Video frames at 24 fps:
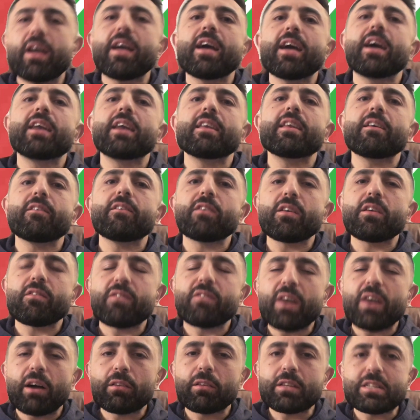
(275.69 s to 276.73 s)
And if you
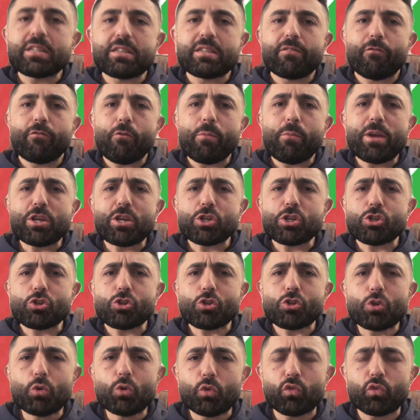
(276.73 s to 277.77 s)
found this information
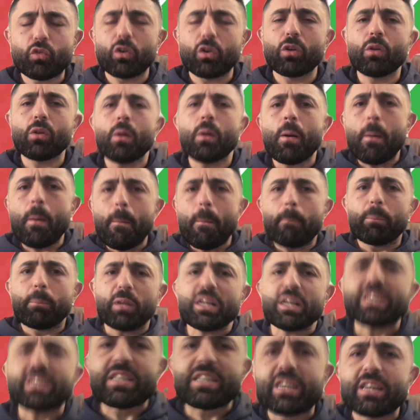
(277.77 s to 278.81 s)
useful,
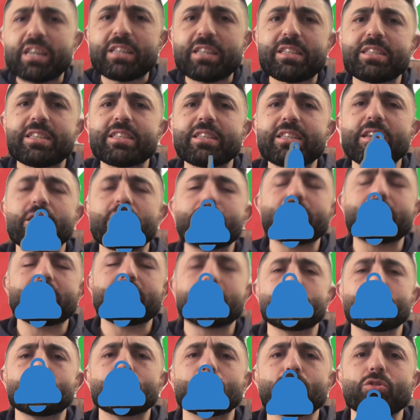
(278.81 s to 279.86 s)
please consider
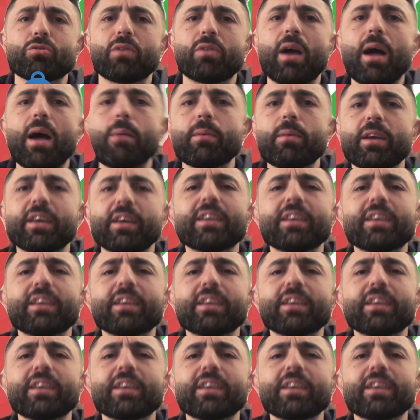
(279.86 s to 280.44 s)
subscribing.